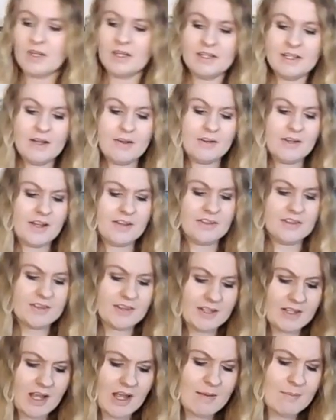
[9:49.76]
Now, another
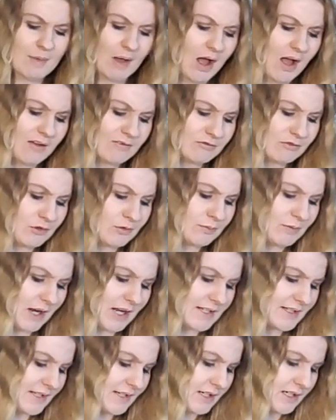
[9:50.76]
thing I bought full
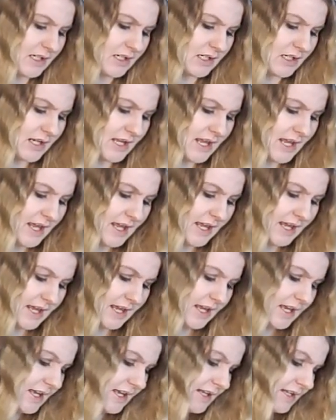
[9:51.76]
price here
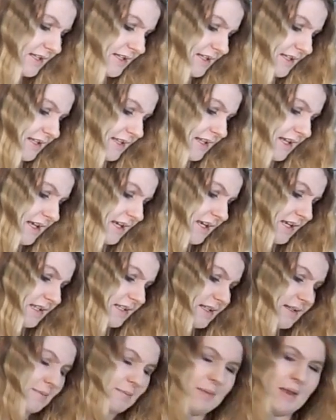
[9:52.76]
is
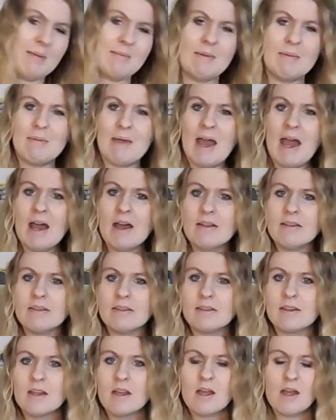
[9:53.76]
this baby bath.
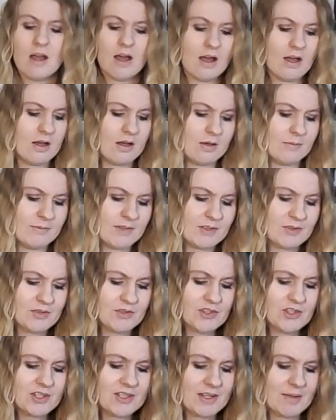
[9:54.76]
Um, this
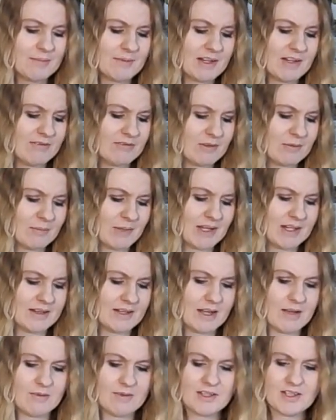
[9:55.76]
was just something for me
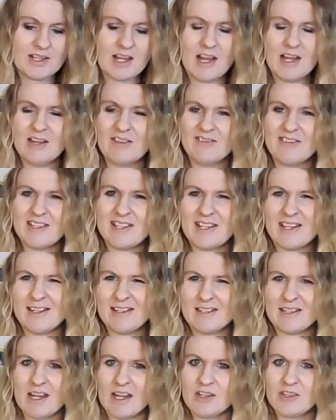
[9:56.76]
that was kind of a
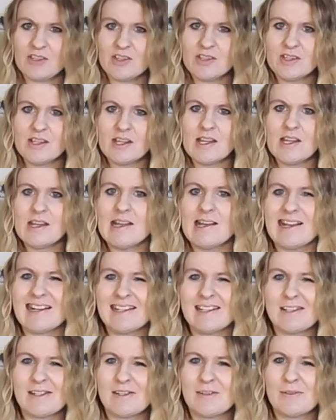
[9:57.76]
sanitation thing.
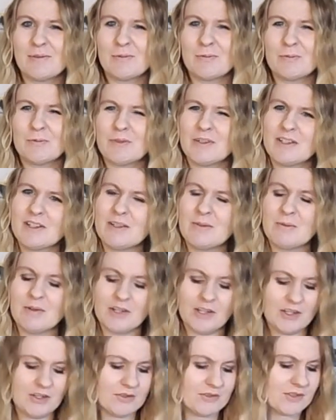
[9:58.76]
I didn't really want
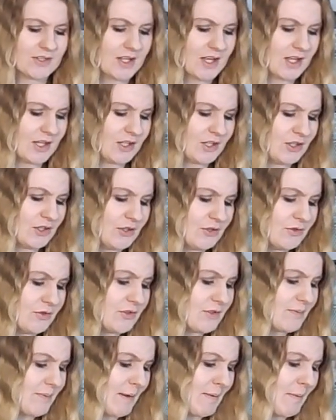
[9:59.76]
to use a
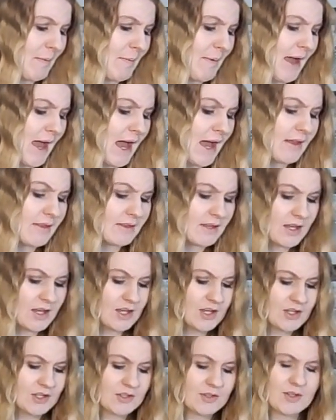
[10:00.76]
used baby bath,
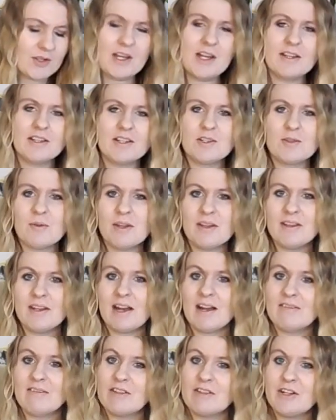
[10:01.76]
so I got this one that
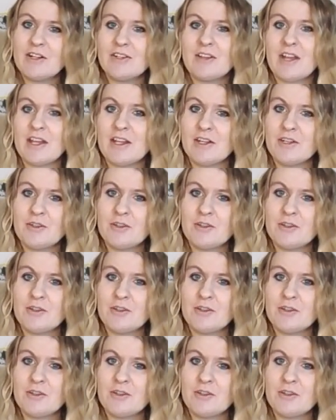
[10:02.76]
I figured they could